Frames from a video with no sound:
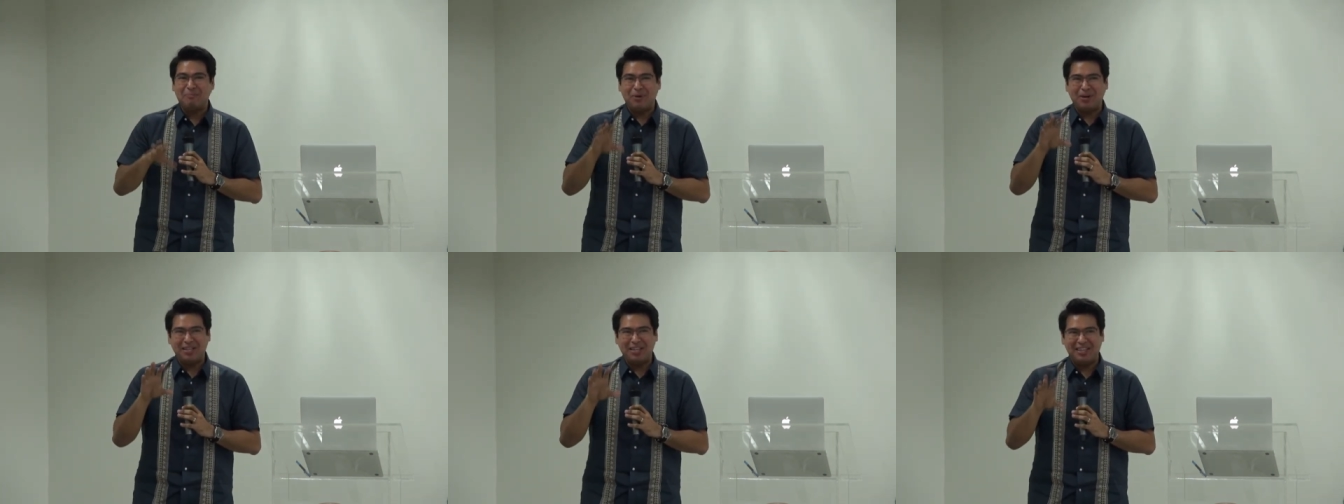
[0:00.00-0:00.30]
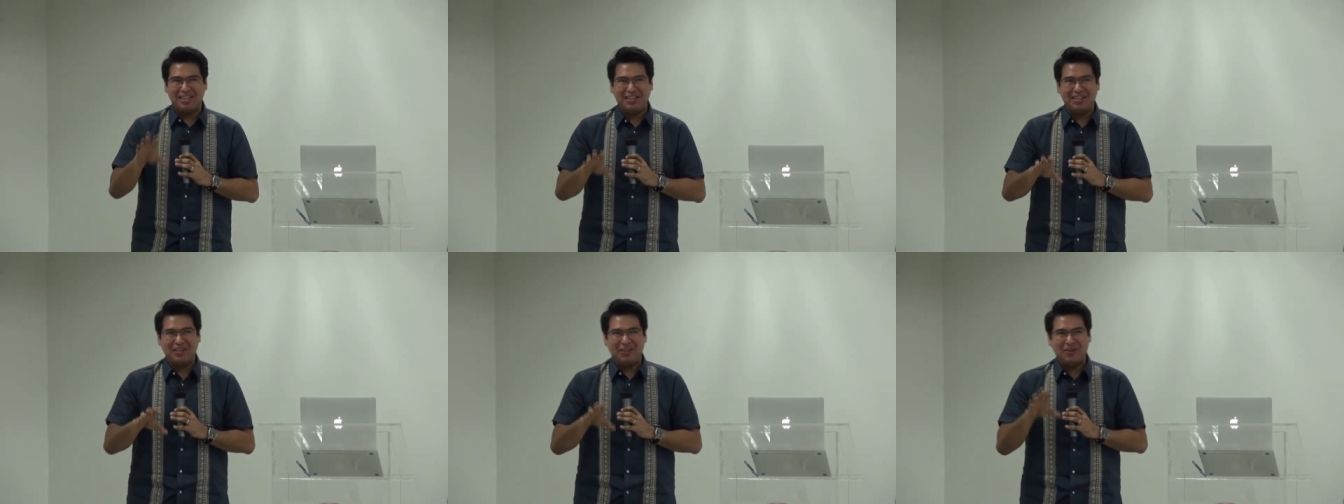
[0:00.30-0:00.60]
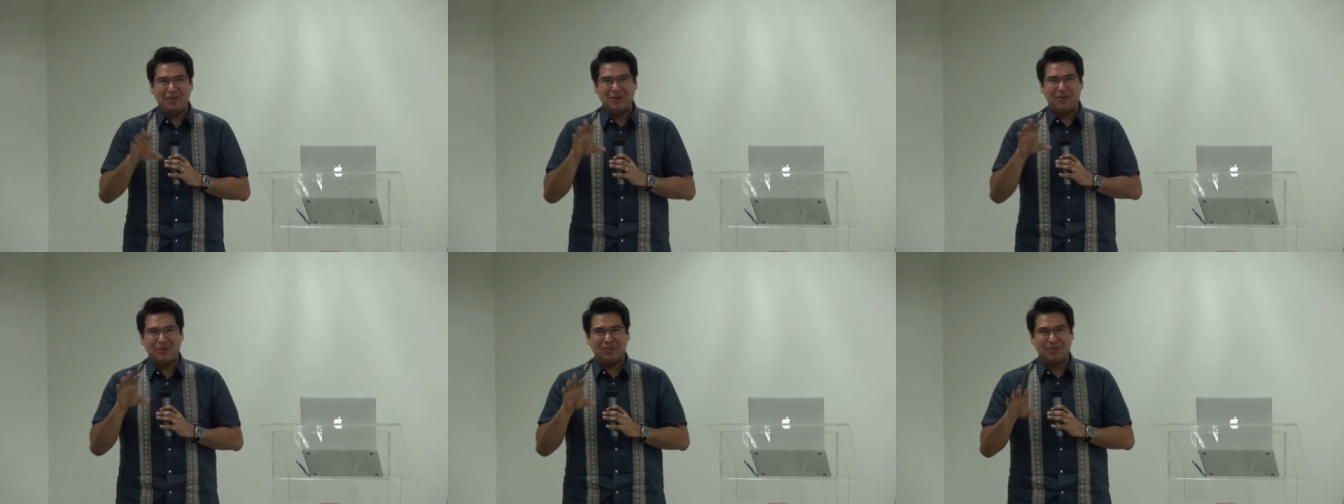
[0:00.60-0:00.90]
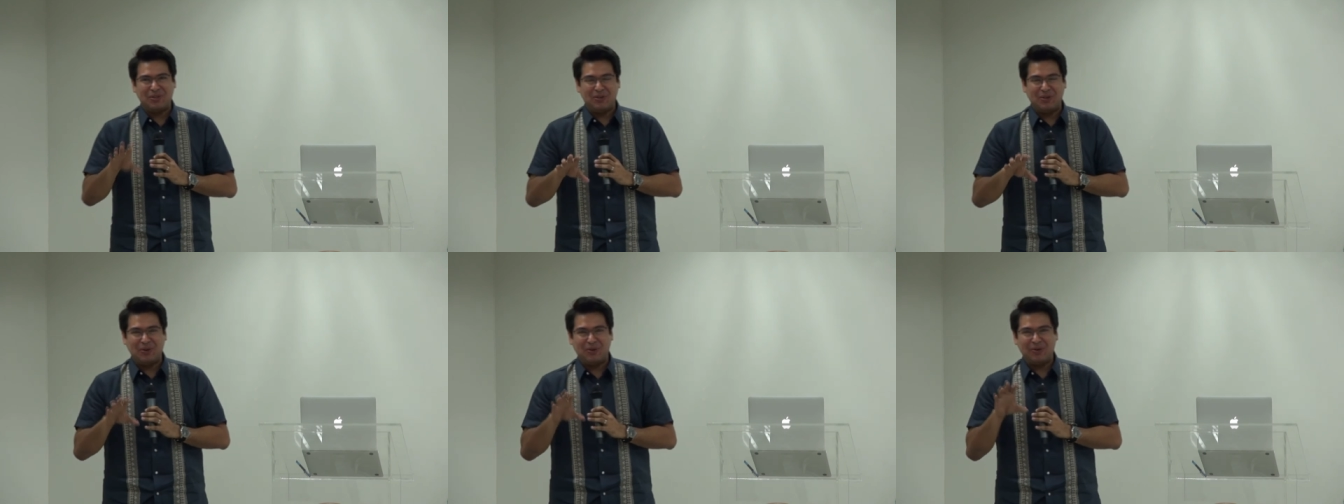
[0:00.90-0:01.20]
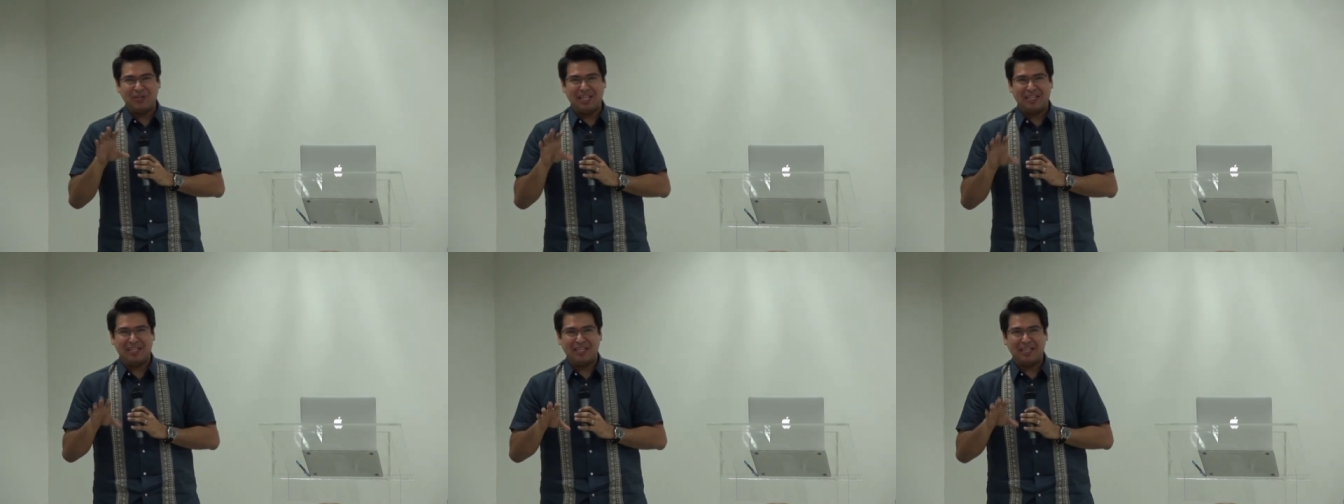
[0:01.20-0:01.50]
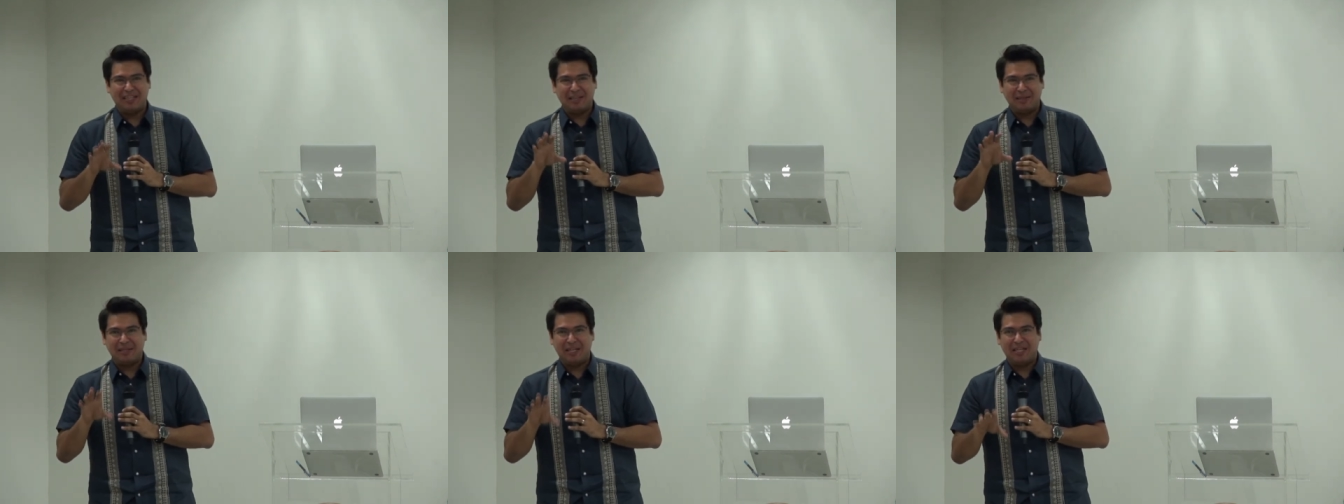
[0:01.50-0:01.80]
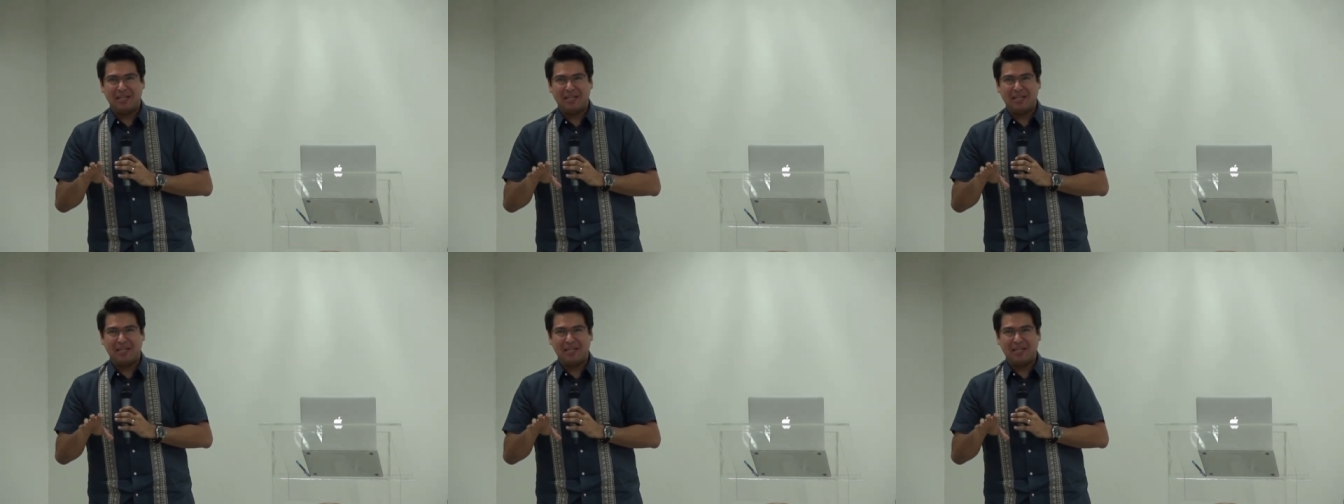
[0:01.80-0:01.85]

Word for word: important thing you know to know with the Data,